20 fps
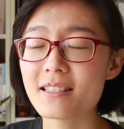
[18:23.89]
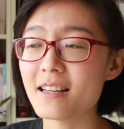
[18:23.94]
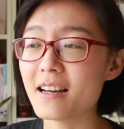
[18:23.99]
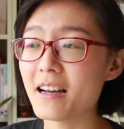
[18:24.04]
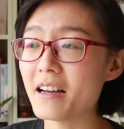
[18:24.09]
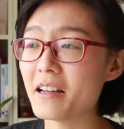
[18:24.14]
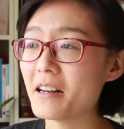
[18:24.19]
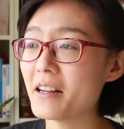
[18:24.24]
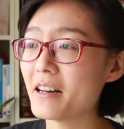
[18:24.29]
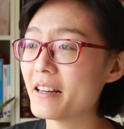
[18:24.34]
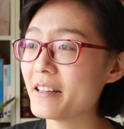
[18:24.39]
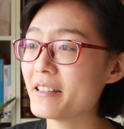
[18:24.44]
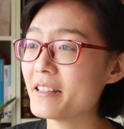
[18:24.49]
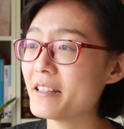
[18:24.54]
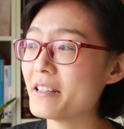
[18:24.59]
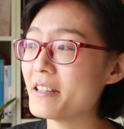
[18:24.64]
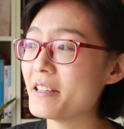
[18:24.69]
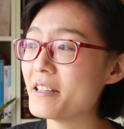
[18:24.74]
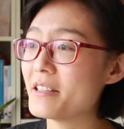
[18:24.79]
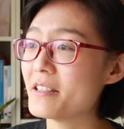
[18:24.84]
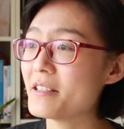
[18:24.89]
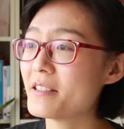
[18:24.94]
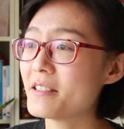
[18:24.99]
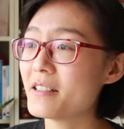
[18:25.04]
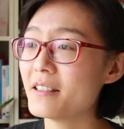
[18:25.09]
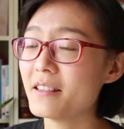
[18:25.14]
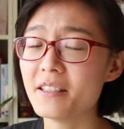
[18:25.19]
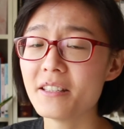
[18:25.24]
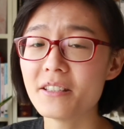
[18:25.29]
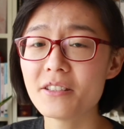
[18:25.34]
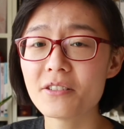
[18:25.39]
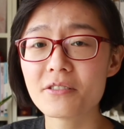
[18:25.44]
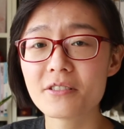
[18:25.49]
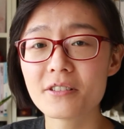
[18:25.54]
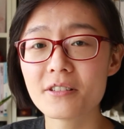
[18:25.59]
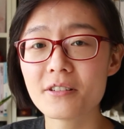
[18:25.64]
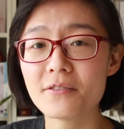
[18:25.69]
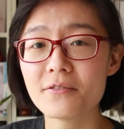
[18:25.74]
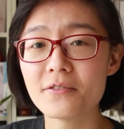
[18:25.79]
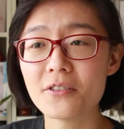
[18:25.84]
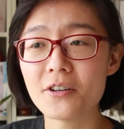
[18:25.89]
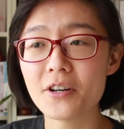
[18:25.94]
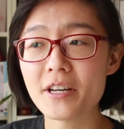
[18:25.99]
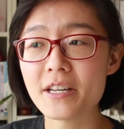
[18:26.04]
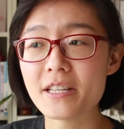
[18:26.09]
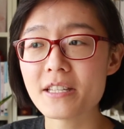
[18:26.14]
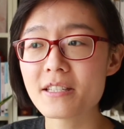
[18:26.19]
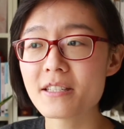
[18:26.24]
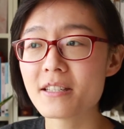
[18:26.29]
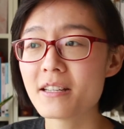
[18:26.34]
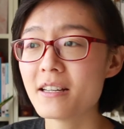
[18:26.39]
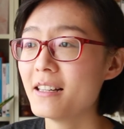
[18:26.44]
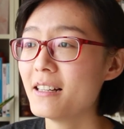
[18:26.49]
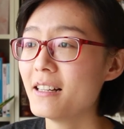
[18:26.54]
I like his little girl voice,